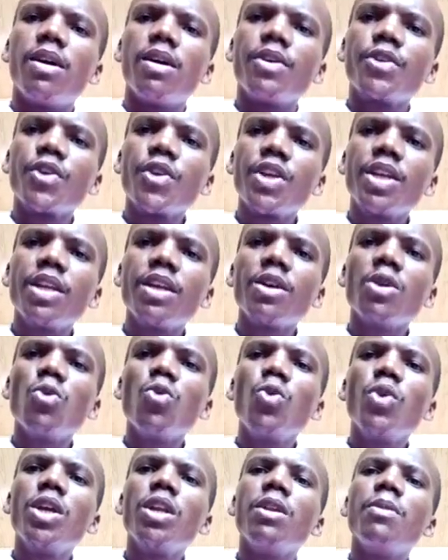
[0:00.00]
reading
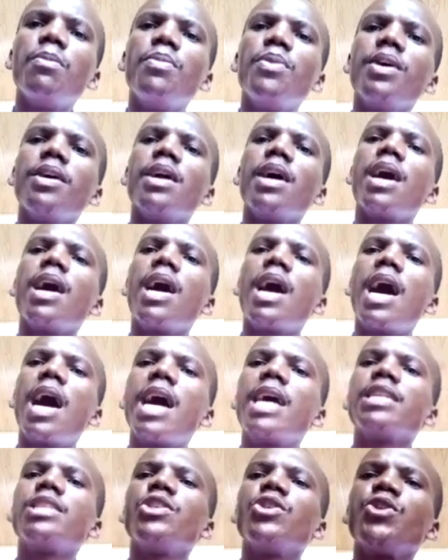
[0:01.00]
will be
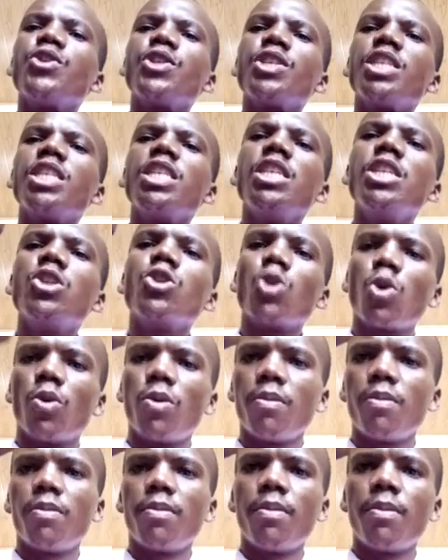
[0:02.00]
at 0
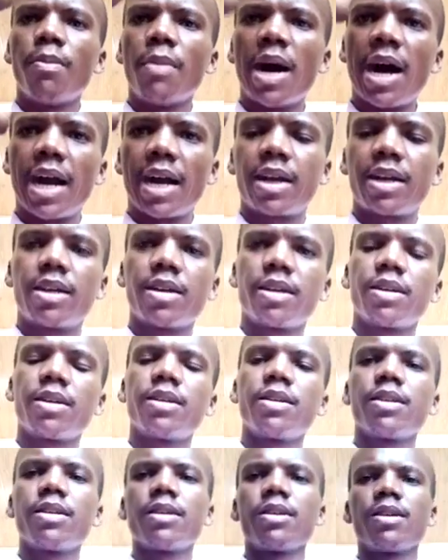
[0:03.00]
mark,
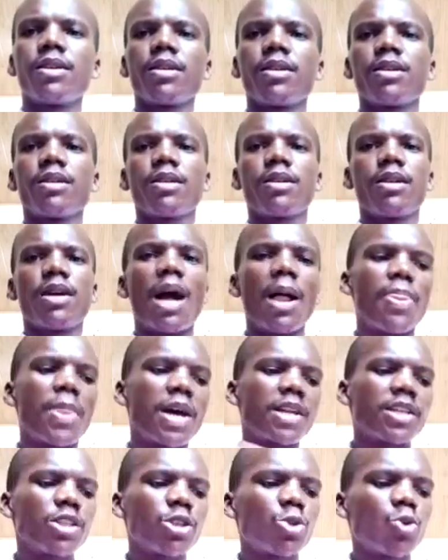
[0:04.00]
and
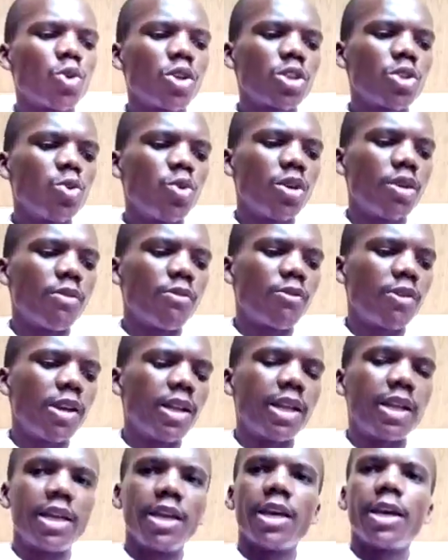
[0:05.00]
that is what you will fill
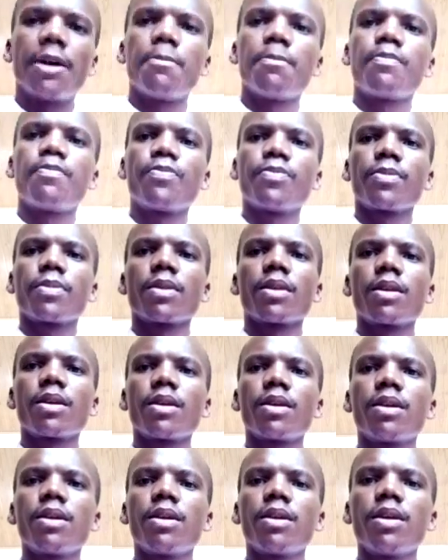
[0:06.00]
here.
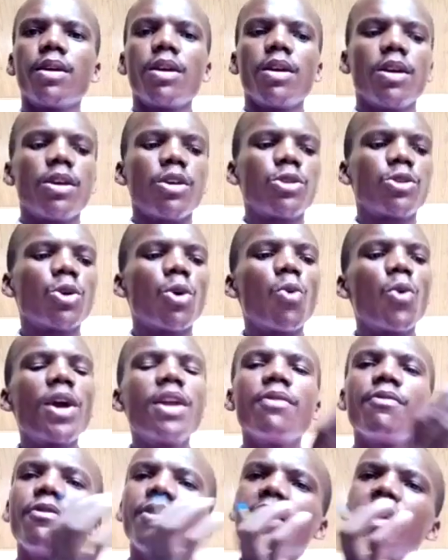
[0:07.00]
So
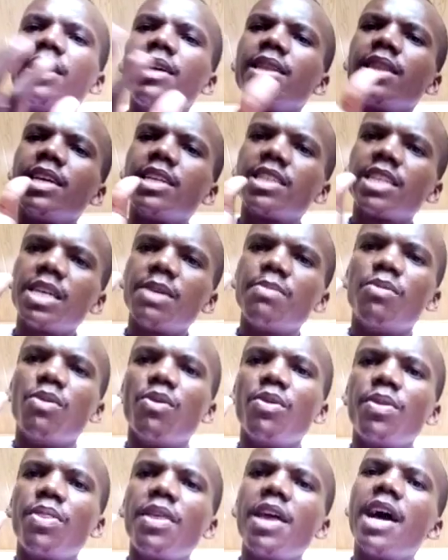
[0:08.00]
when filling the table,
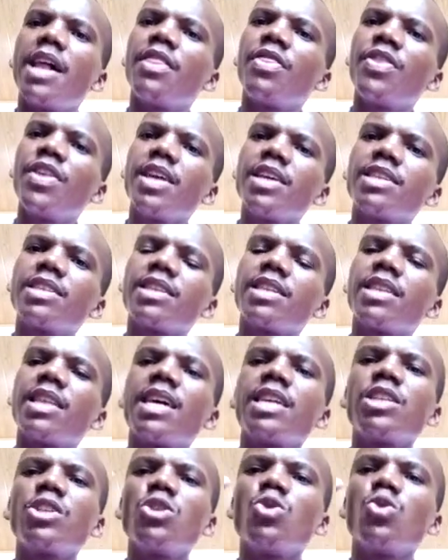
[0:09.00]
there are things
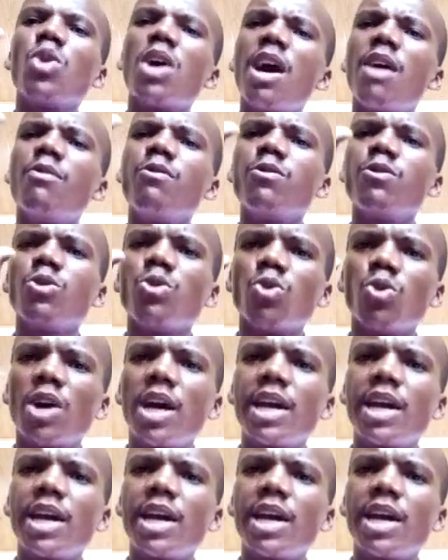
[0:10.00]
that you have to